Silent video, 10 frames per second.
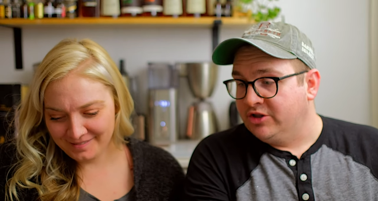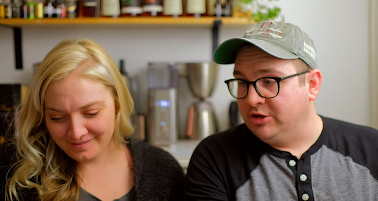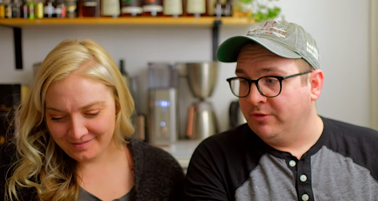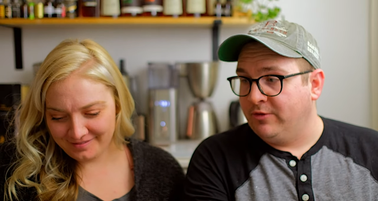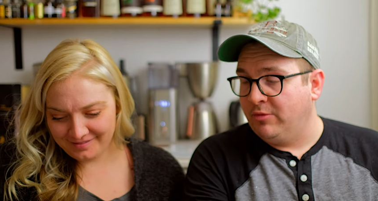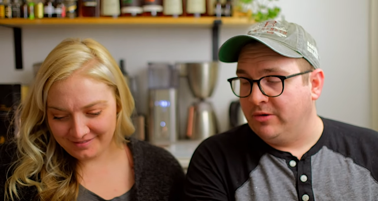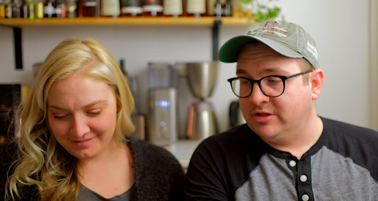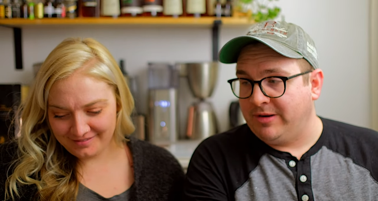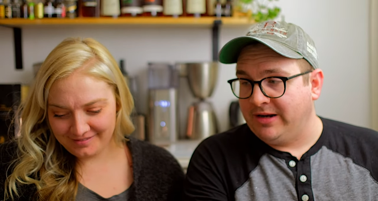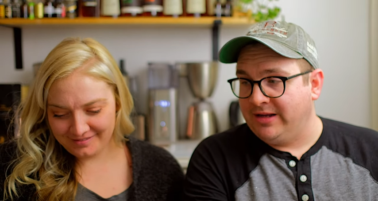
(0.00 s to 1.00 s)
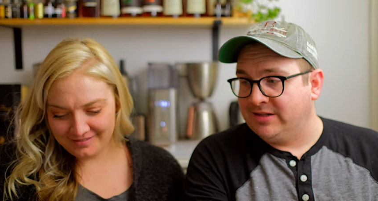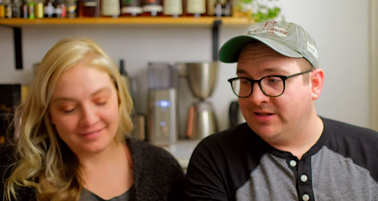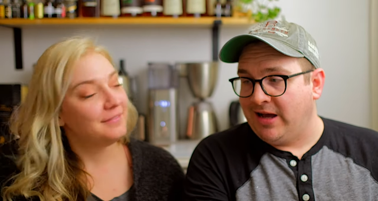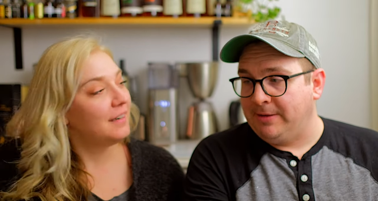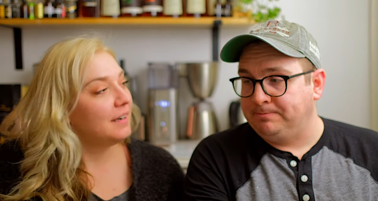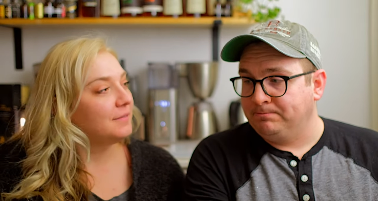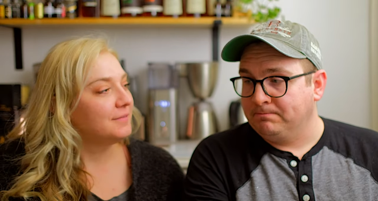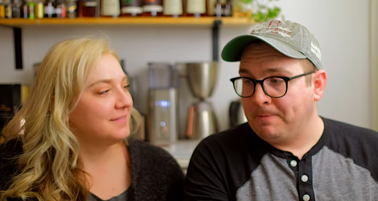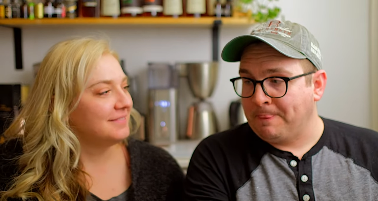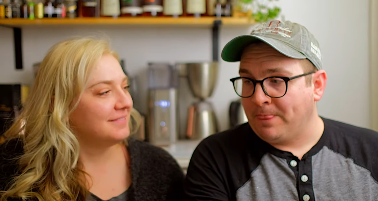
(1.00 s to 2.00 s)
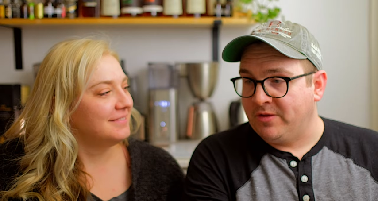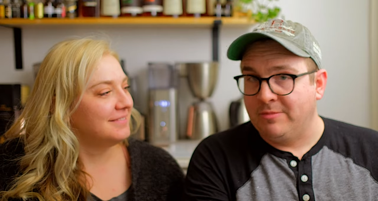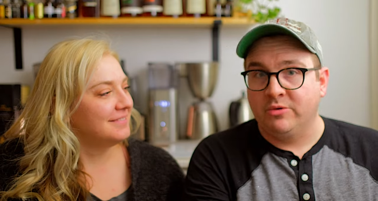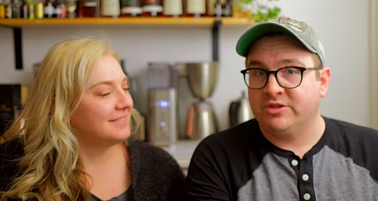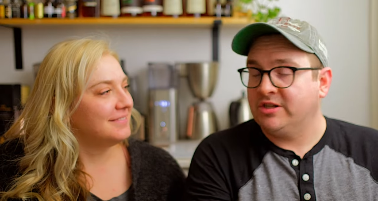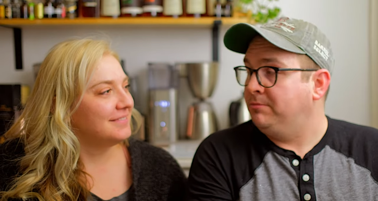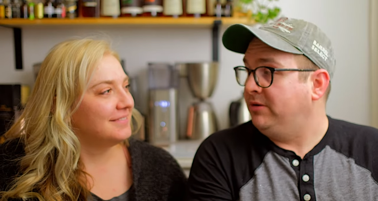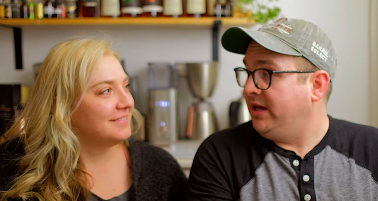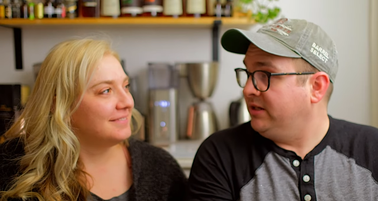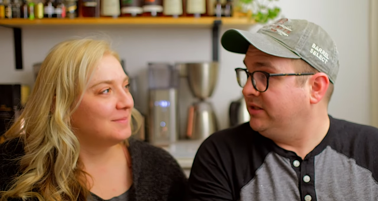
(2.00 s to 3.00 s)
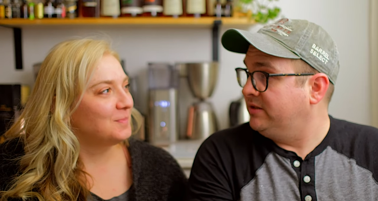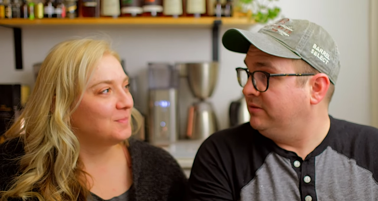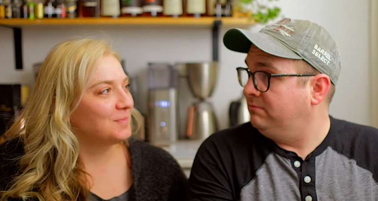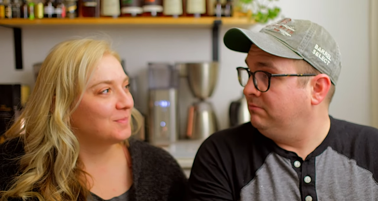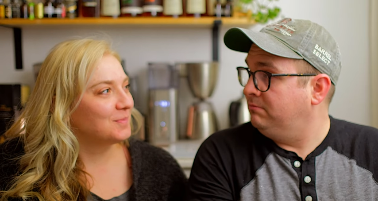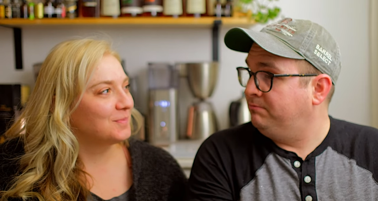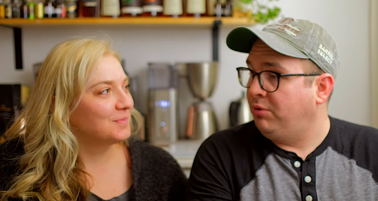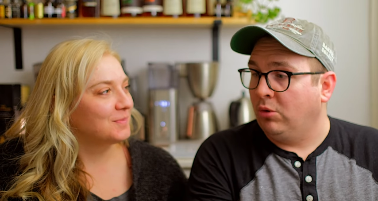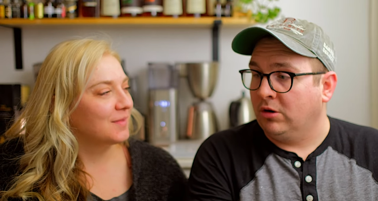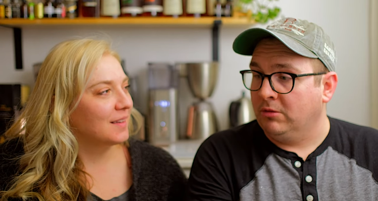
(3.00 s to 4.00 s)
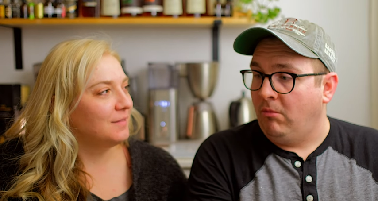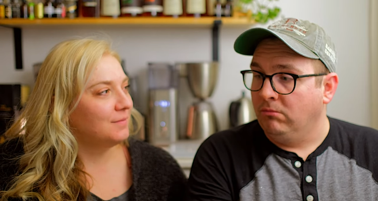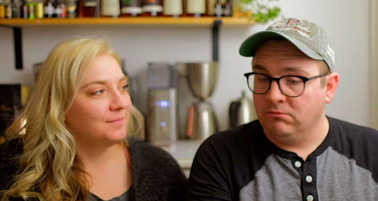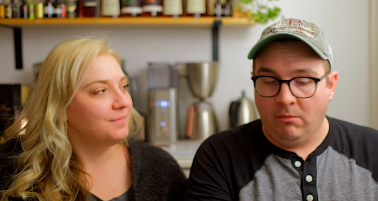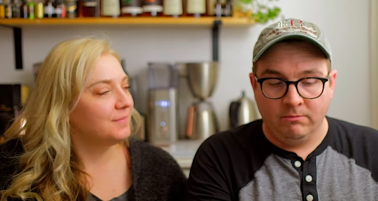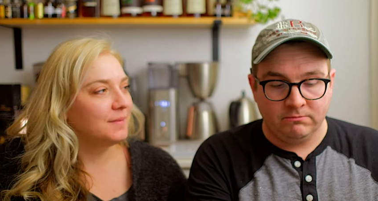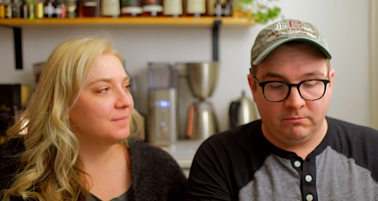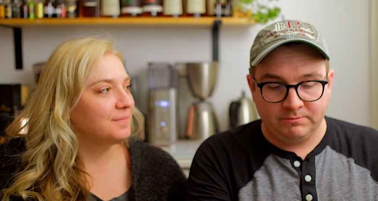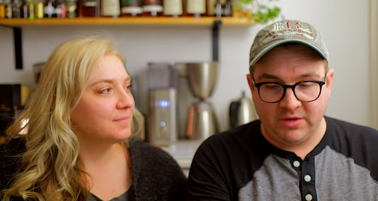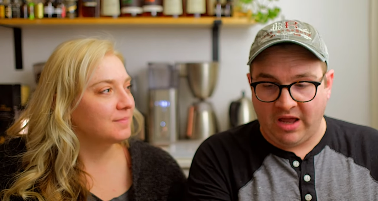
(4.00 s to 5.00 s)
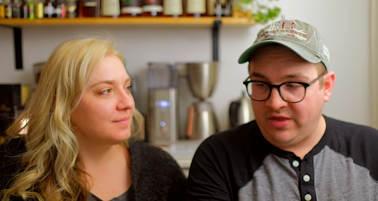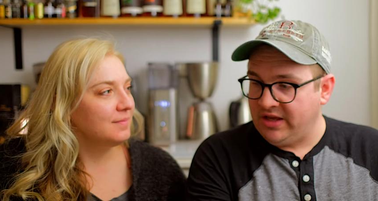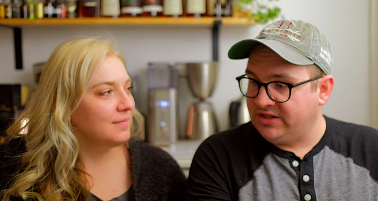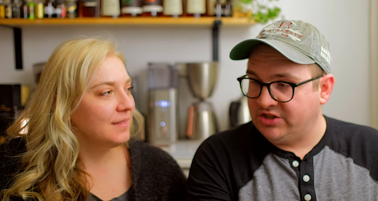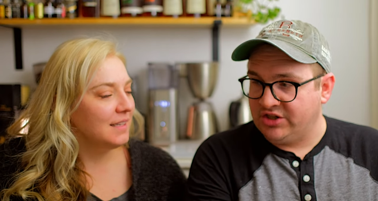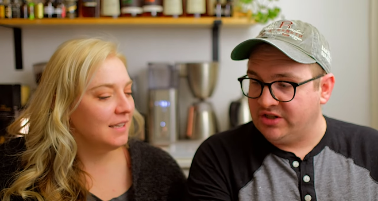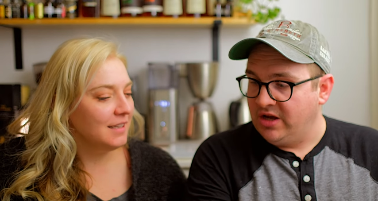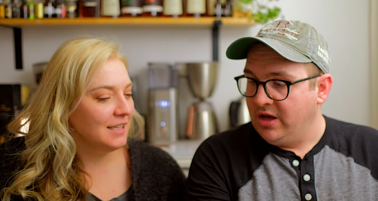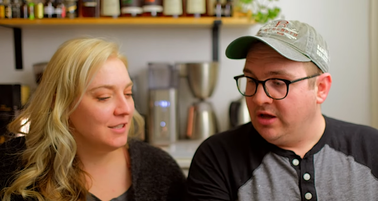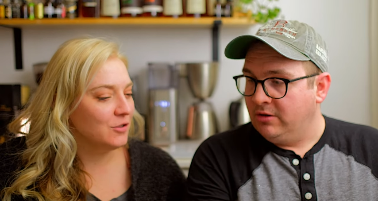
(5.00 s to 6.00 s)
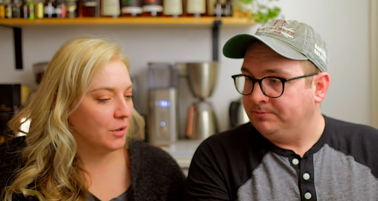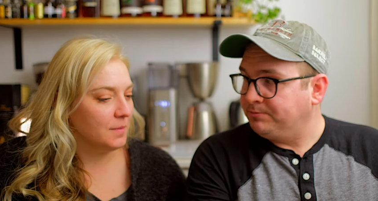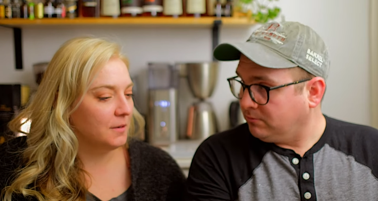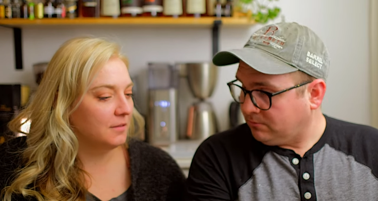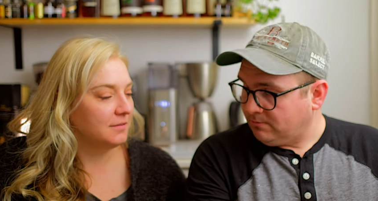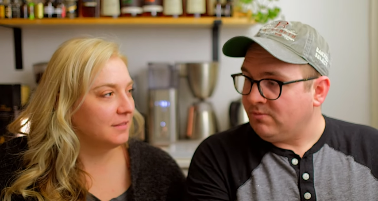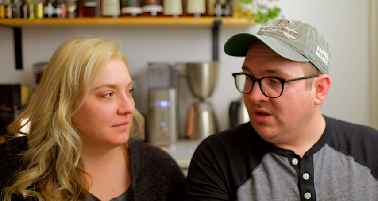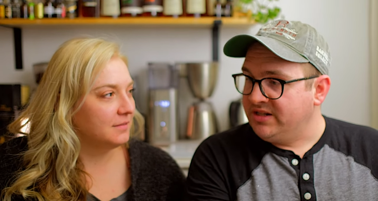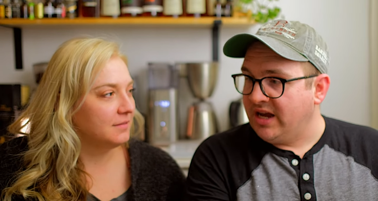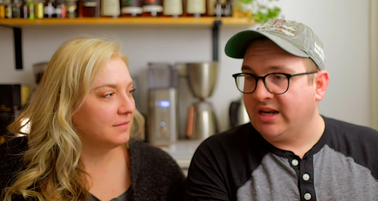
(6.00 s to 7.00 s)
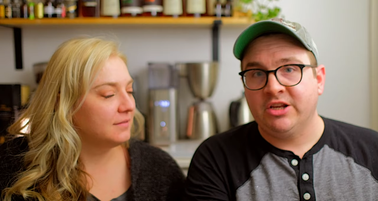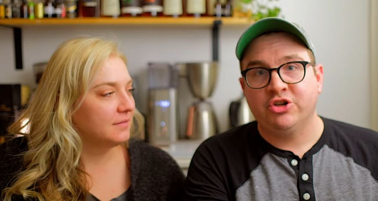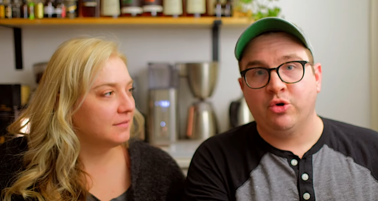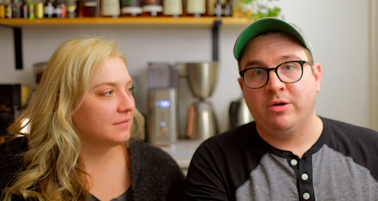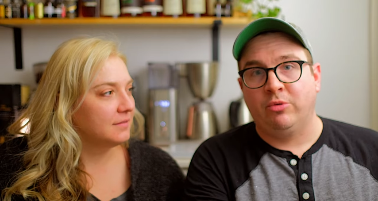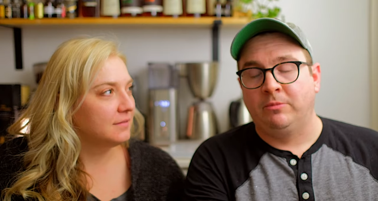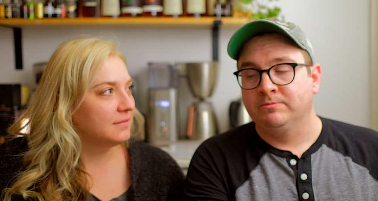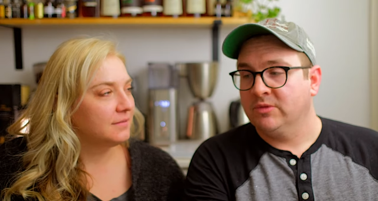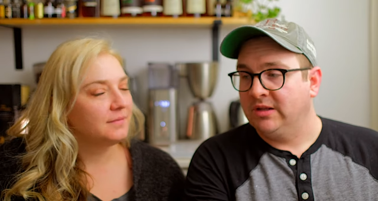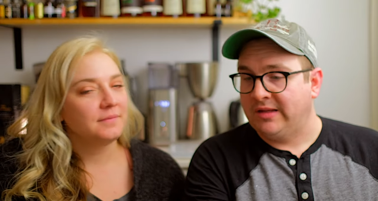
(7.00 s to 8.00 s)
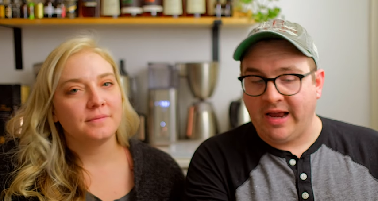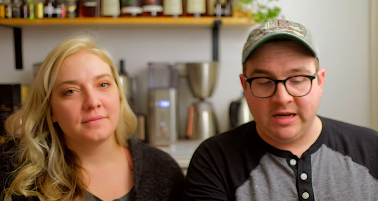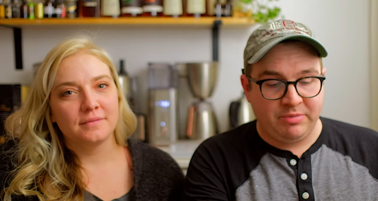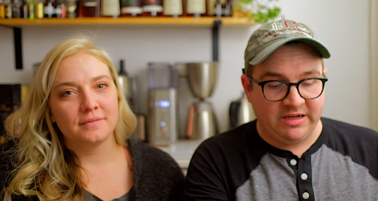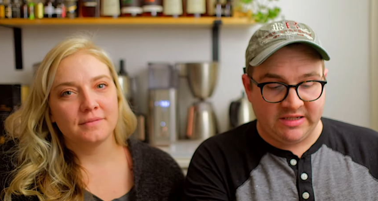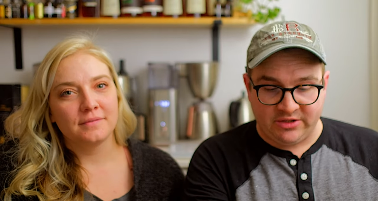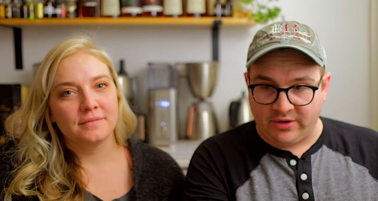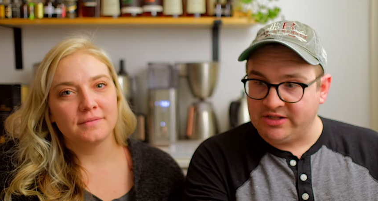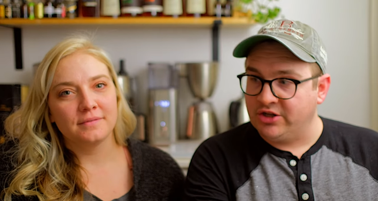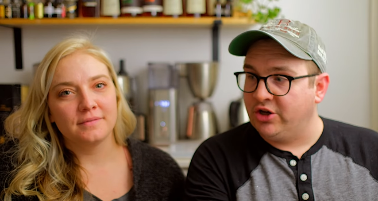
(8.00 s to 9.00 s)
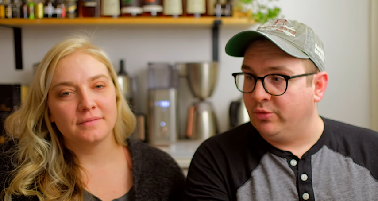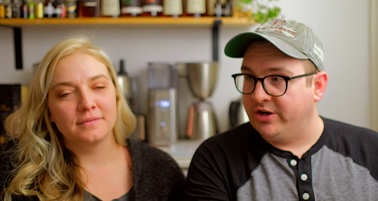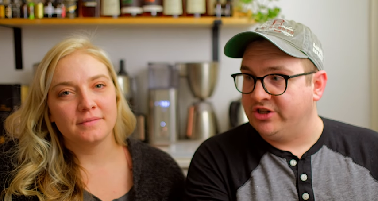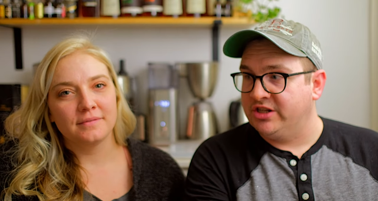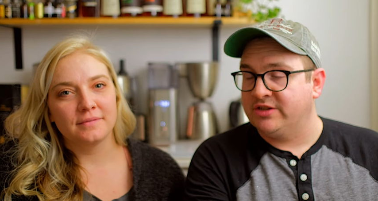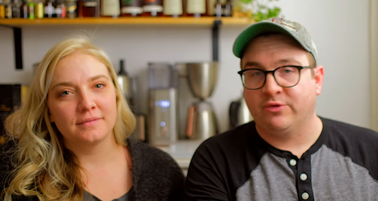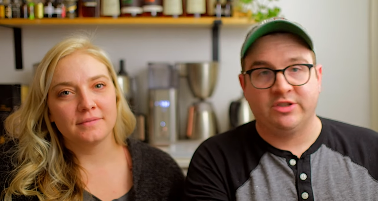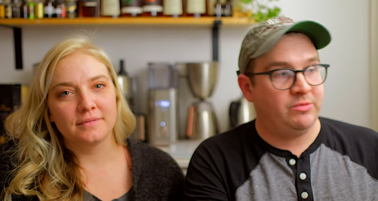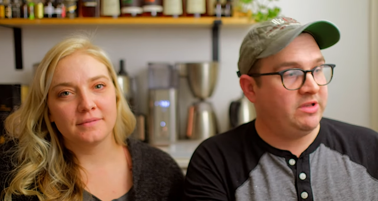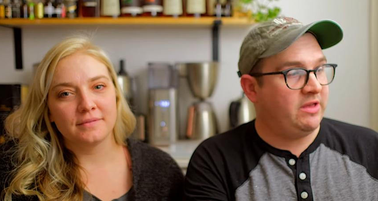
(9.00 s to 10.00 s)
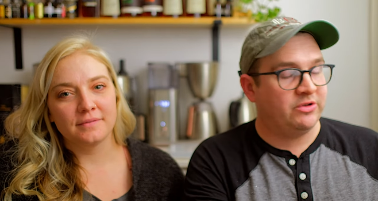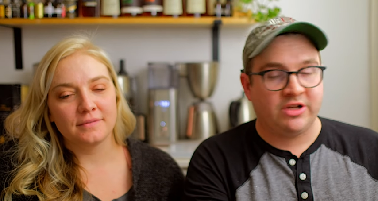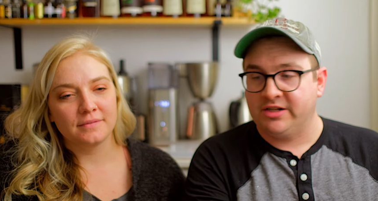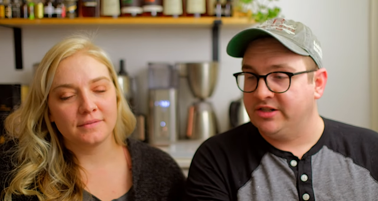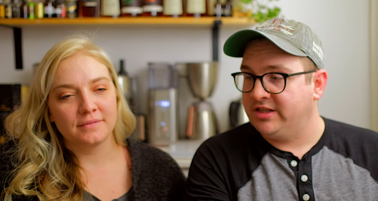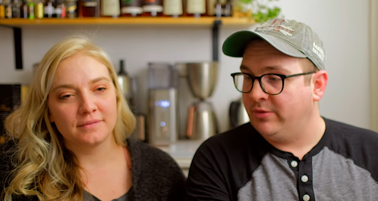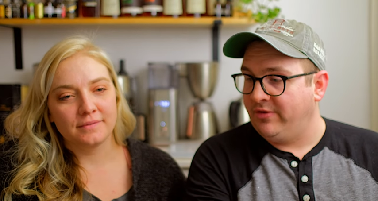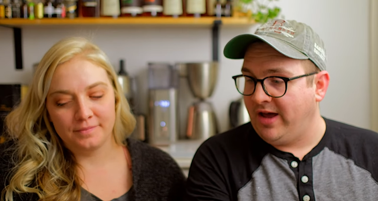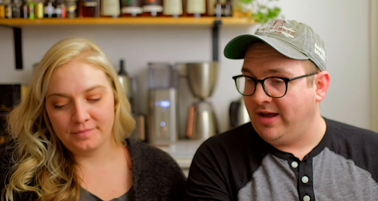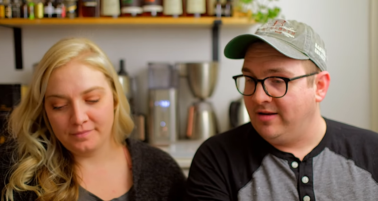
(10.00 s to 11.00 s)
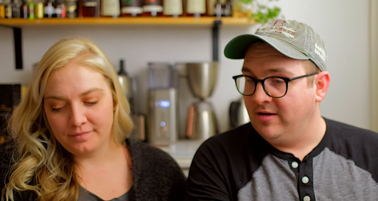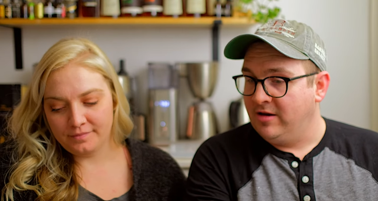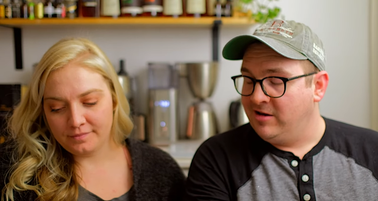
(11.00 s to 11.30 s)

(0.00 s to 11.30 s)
Speaker 1: super verbose about it. It's not the most complex pour. Mm. I think it's just
Speaker 2: it's enjoyable,
Speaker 1: decadent, enjoyable, light, but it still has a good richness for some of the other scotches that we've had,